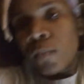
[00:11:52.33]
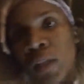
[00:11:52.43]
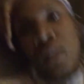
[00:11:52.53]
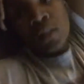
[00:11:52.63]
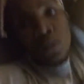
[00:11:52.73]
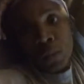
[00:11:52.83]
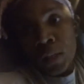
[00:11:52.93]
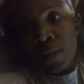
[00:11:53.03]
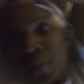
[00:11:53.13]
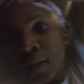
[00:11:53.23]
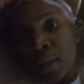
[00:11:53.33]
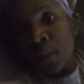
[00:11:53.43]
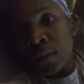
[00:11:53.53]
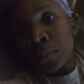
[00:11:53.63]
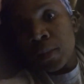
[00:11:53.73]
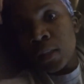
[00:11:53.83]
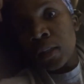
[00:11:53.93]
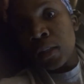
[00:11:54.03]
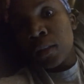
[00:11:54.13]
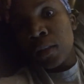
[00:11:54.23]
Because I want to keep an eye on him tonight.